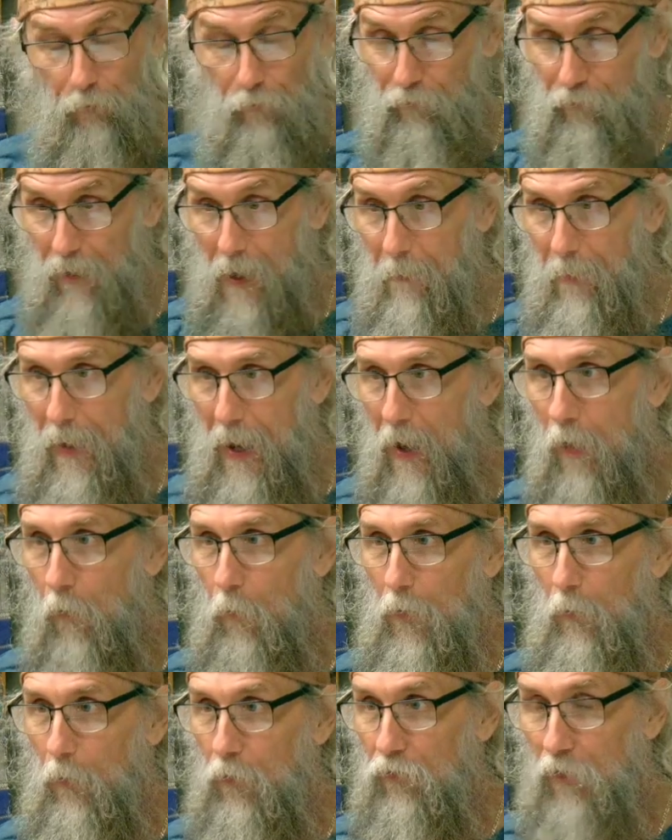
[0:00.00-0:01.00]
or somehow
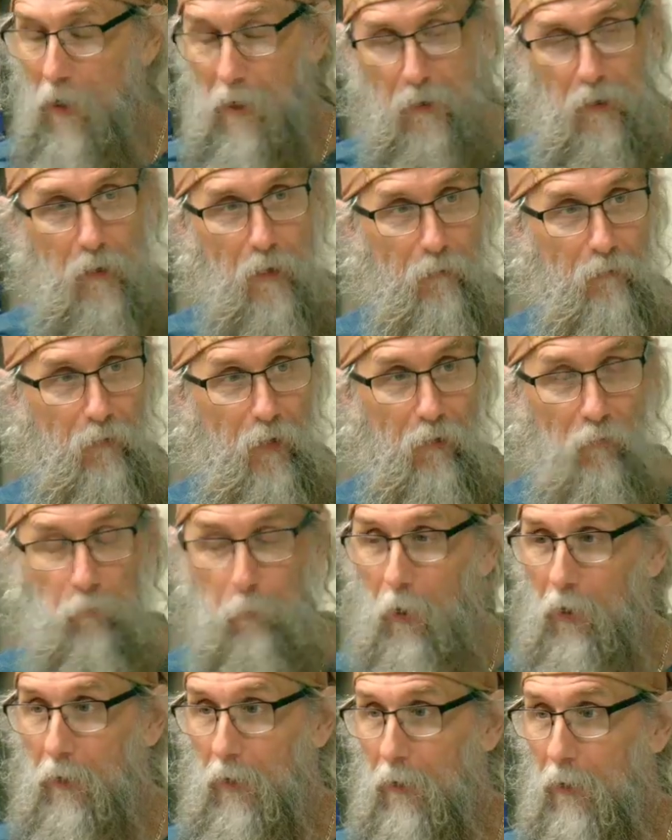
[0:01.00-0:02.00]
we were talking on
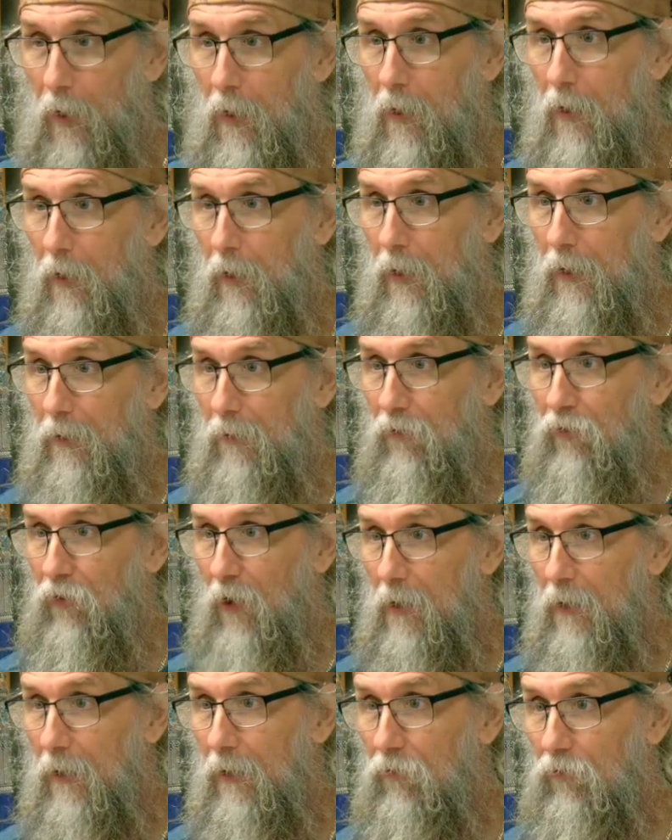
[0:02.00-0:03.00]
Facebook, and he
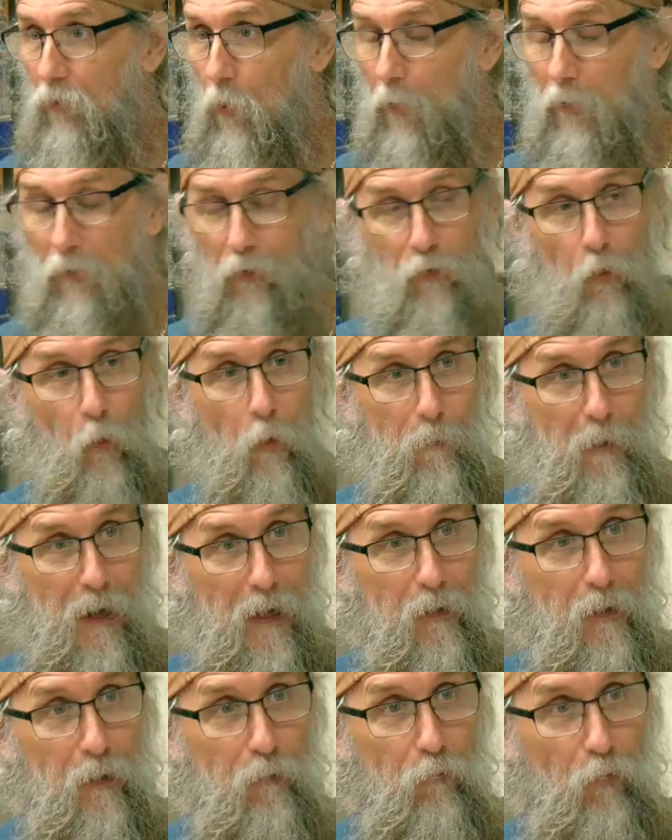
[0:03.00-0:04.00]
decided he's going to do a
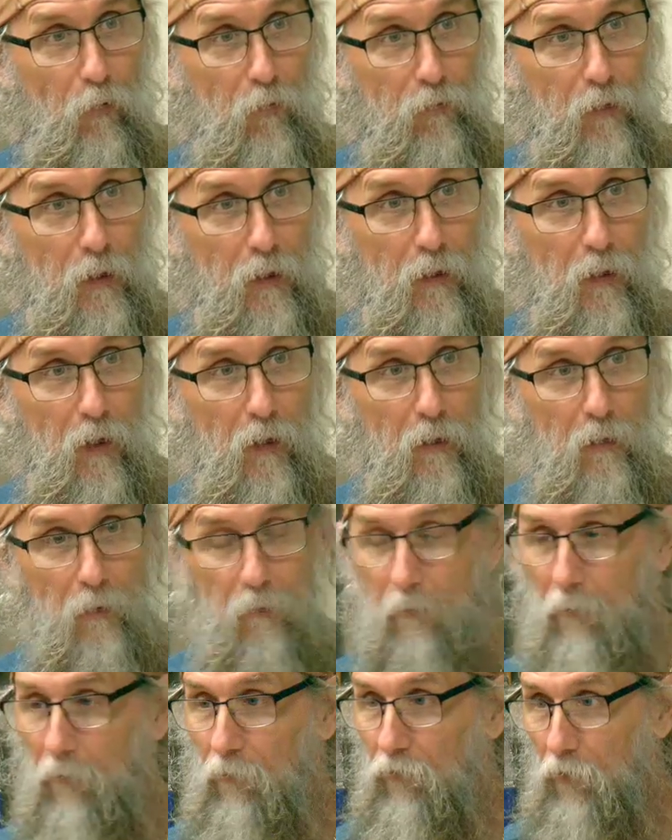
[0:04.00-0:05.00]
painting for the
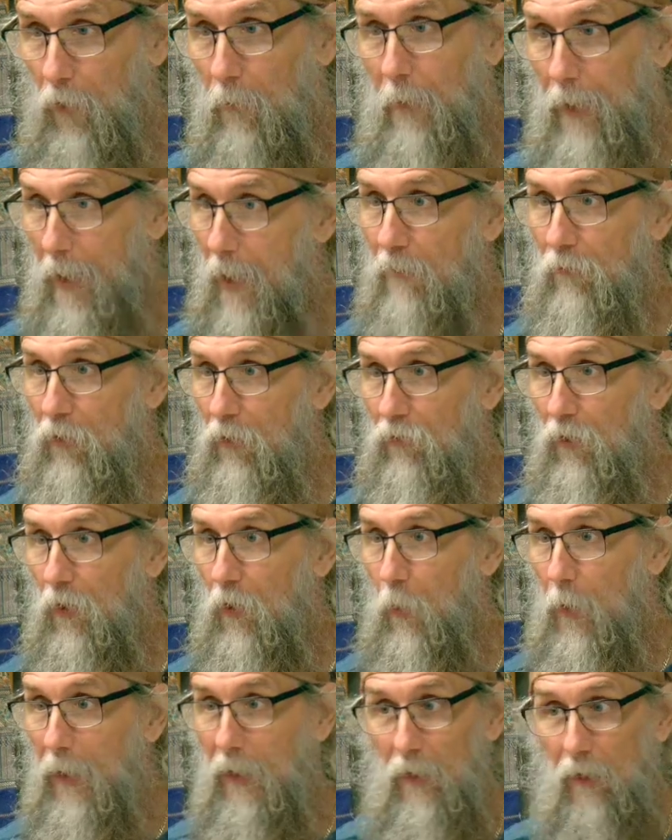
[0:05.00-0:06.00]
sermon every
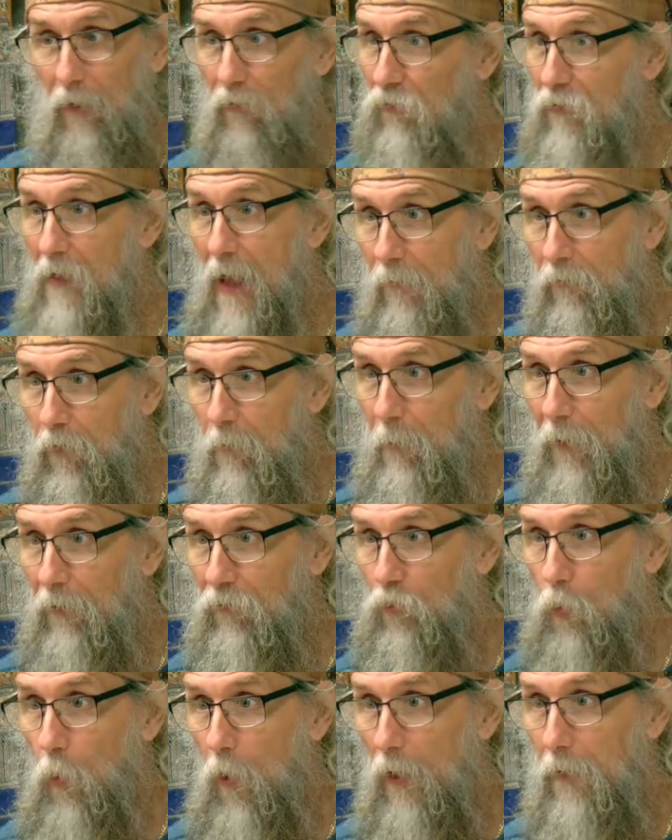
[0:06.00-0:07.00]
single week, and he's never
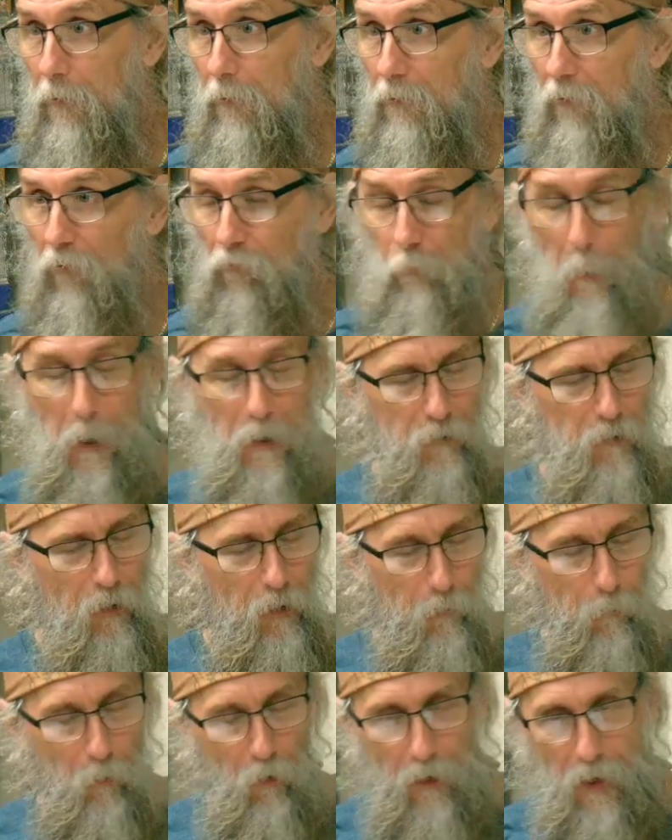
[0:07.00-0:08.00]
missed one, despite
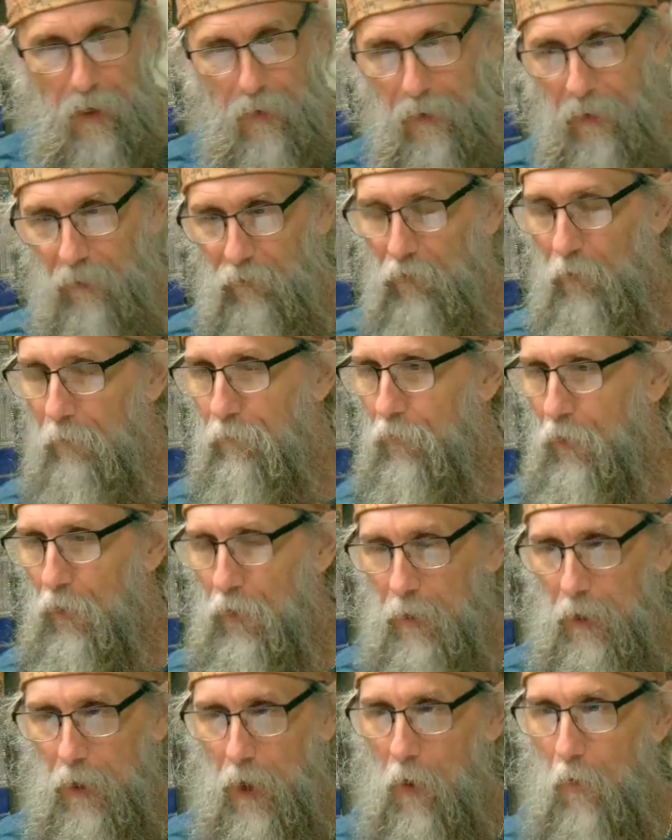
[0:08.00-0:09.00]
terrible headaches or
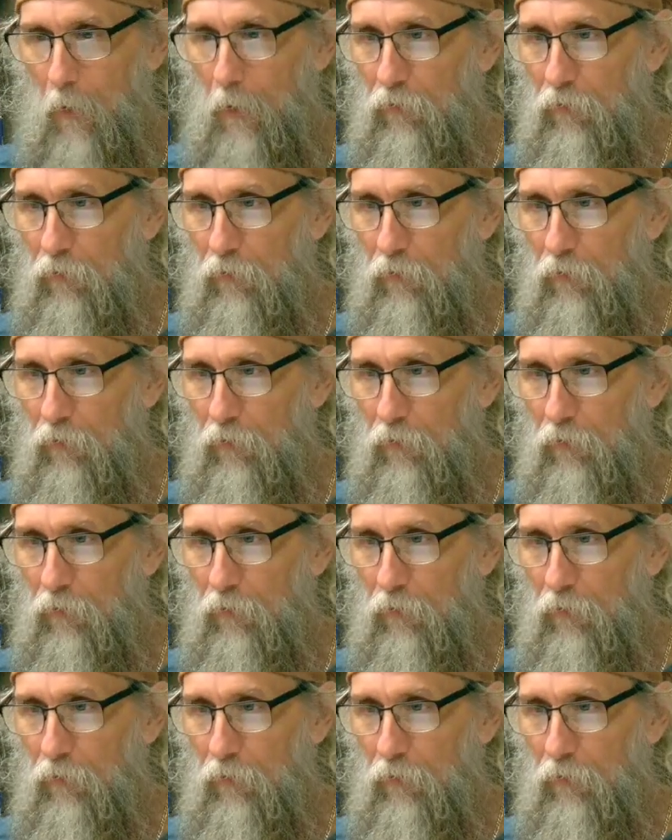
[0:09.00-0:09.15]
vertigo